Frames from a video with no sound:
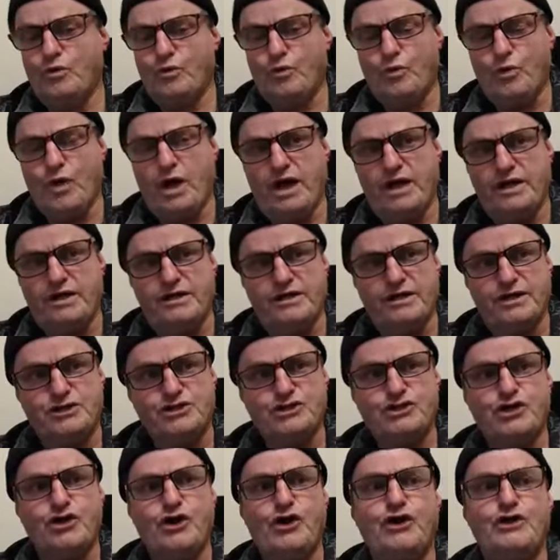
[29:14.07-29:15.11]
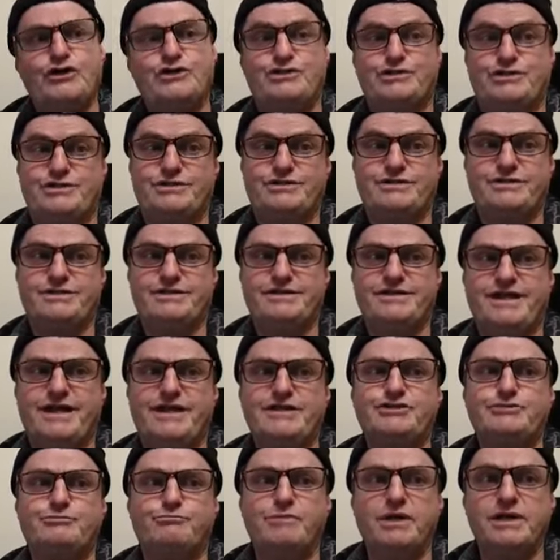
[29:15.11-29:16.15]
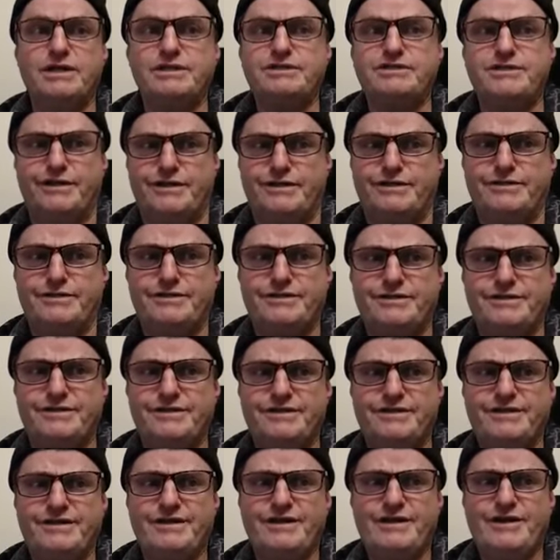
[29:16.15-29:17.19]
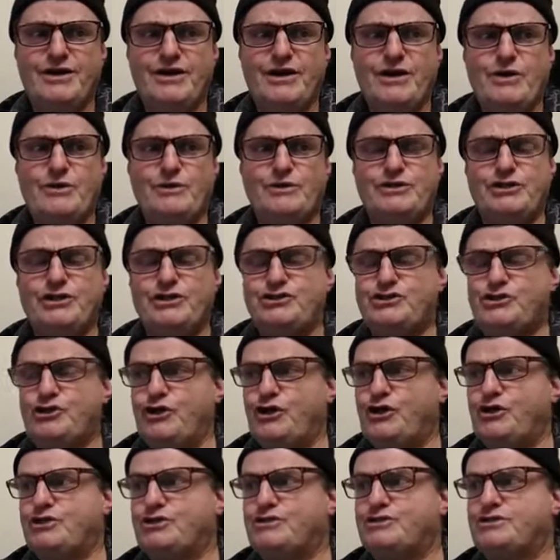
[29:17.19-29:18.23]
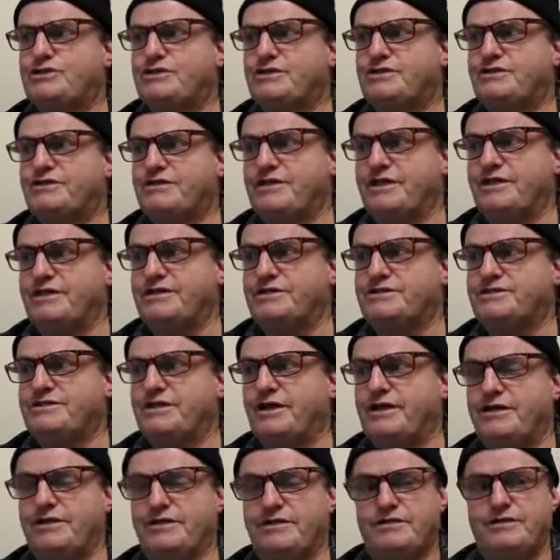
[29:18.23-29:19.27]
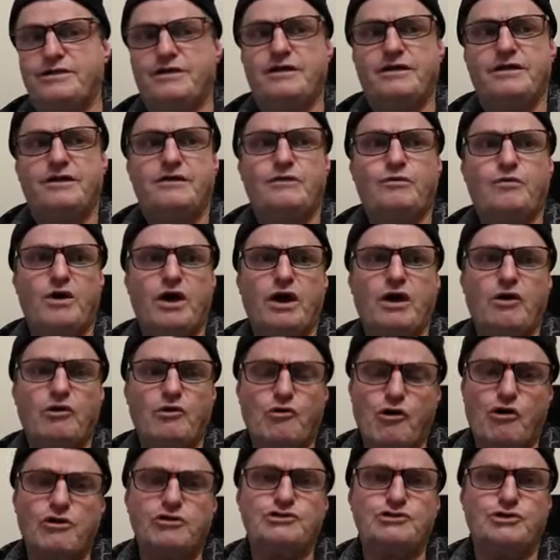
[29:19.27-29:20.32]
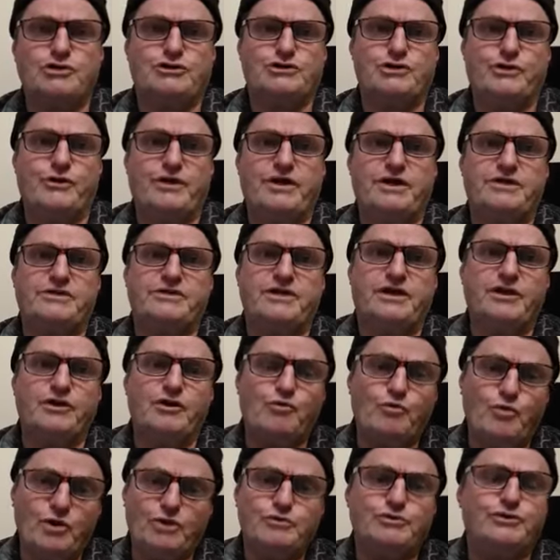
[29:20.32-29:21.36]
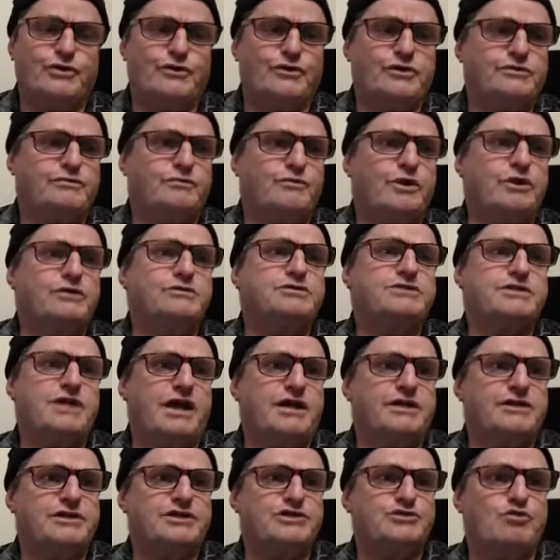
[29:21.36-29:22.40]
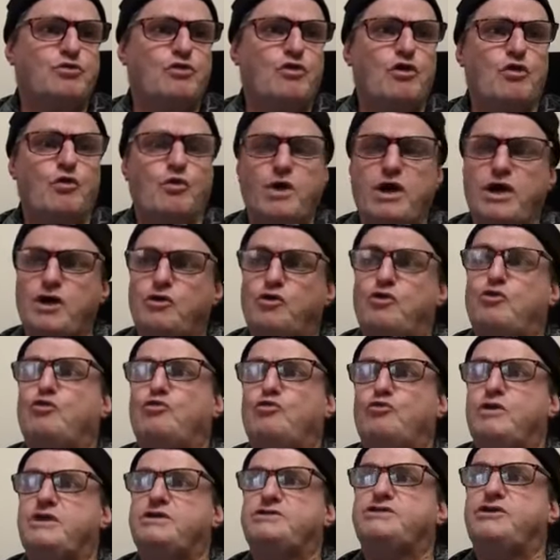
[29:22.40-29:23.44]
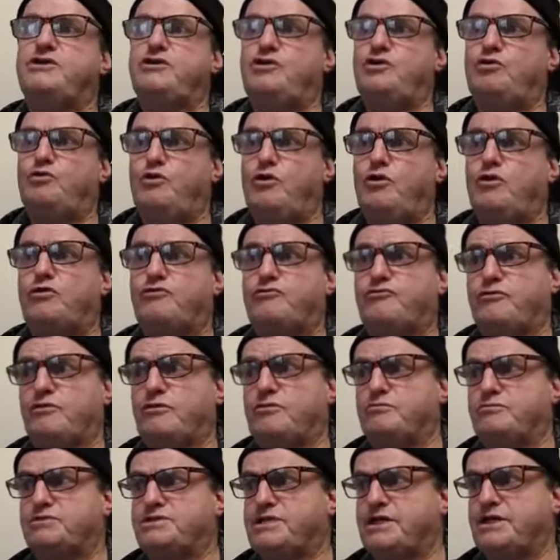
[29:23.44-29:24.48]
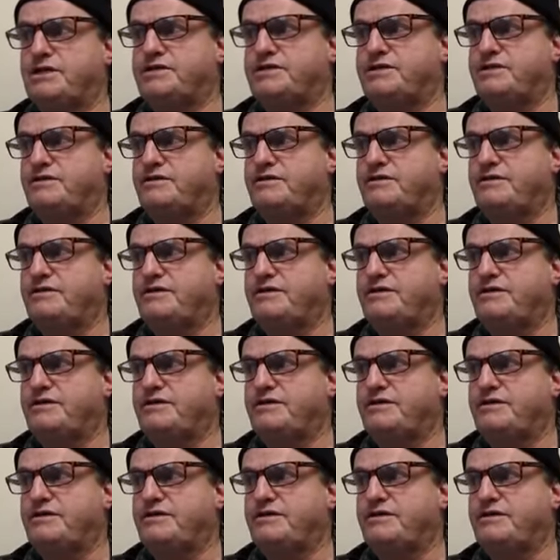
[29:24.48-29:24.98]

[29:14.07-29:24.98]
when the church gets militant, when the church thinks that, well, God's not doing anything, we'll do it. We'll start this war. We'll rescue the world from Satan.